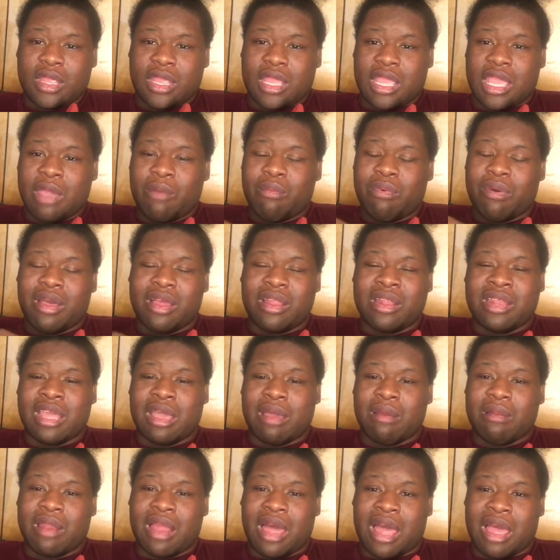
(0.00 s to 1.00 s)
It
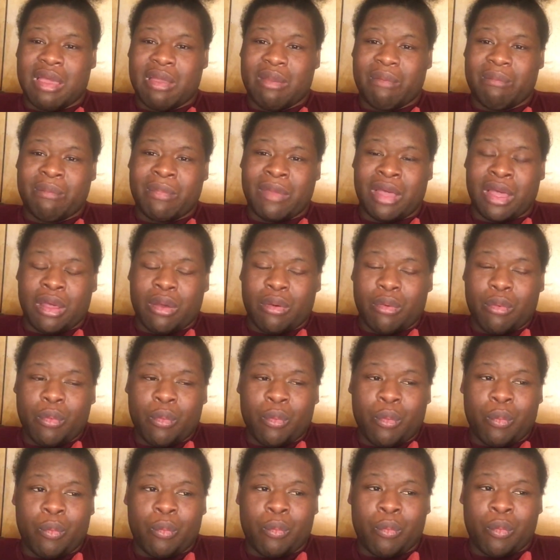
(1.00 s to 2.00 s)
wasn't like but
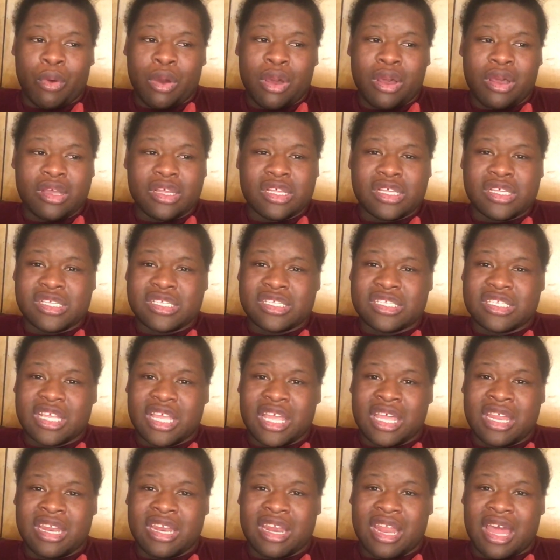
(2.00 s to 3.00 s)
woods
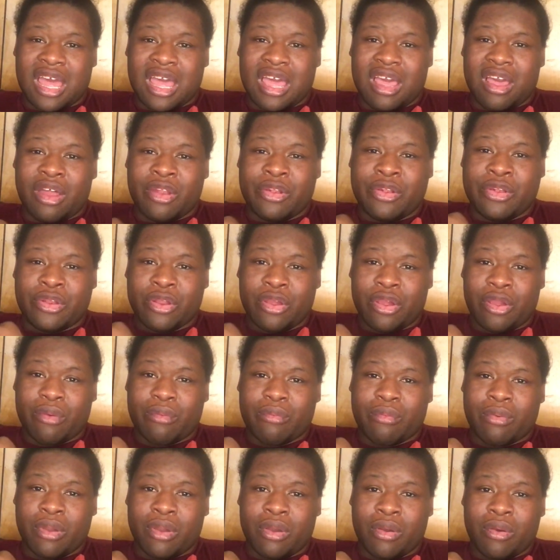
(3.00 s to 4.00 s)
and like a dirt
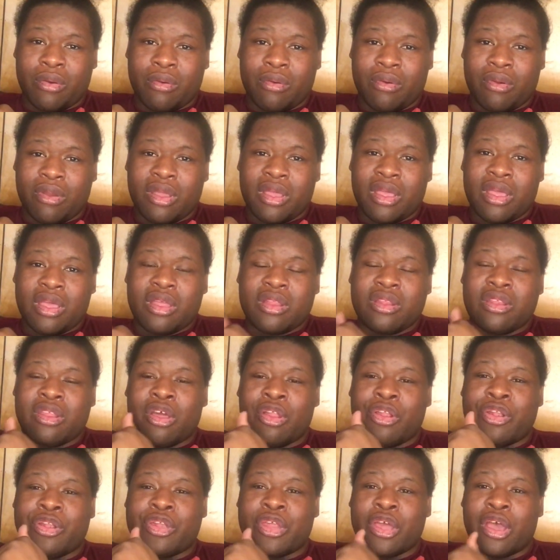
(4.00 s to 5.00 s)
road.
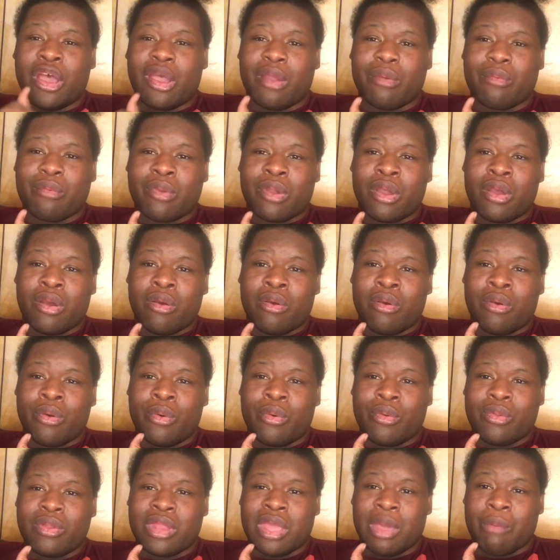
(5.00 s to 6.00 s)
The dirt road
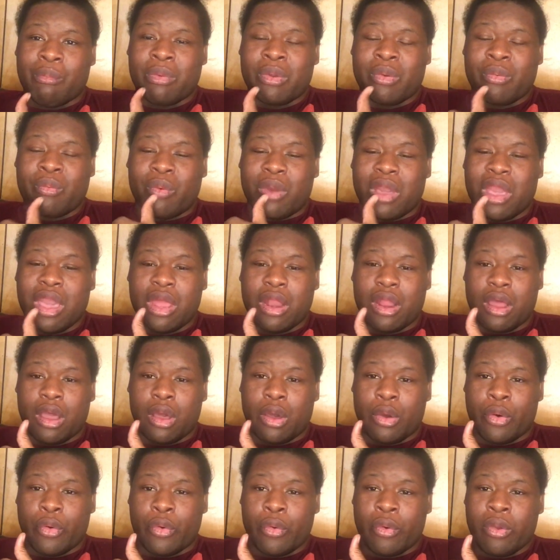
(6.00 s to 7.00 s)
that we went
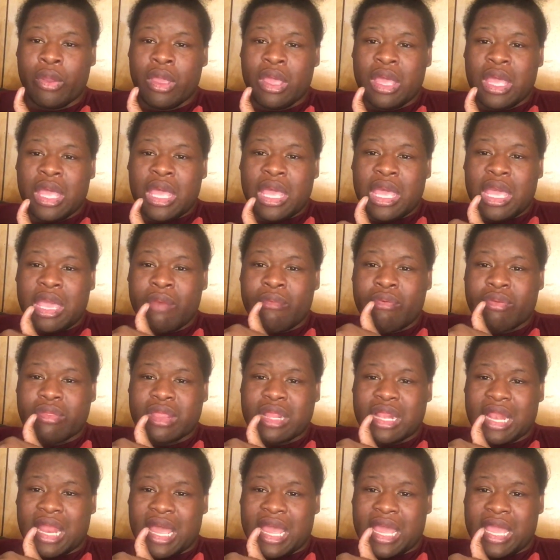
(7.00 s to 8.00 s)
on, it was
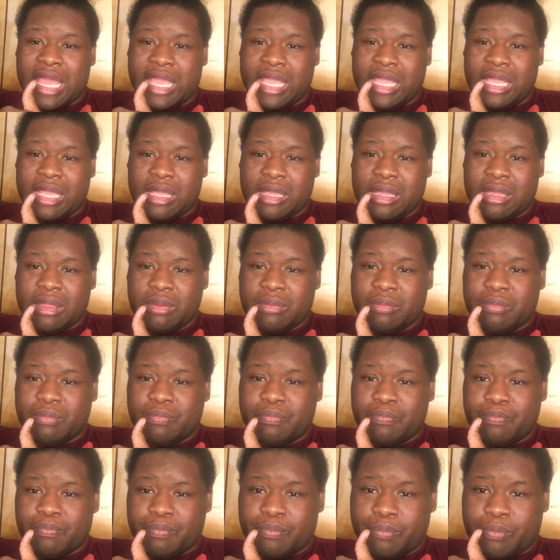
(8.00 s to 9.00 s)
like
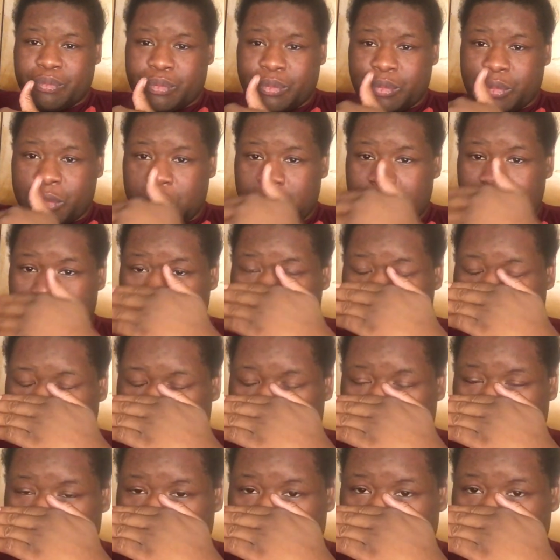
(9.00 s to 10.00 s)

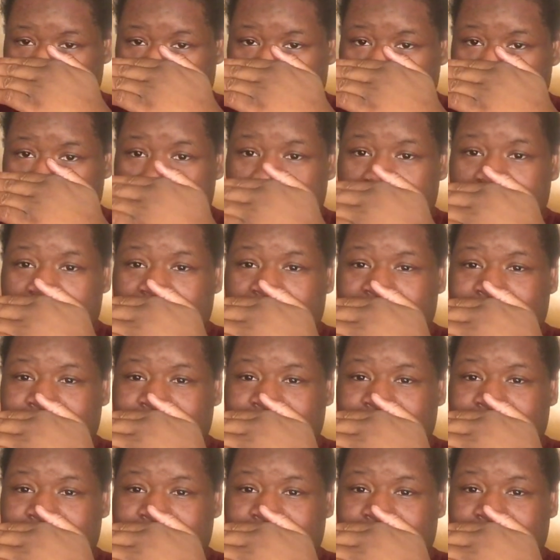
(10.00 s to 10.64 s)
it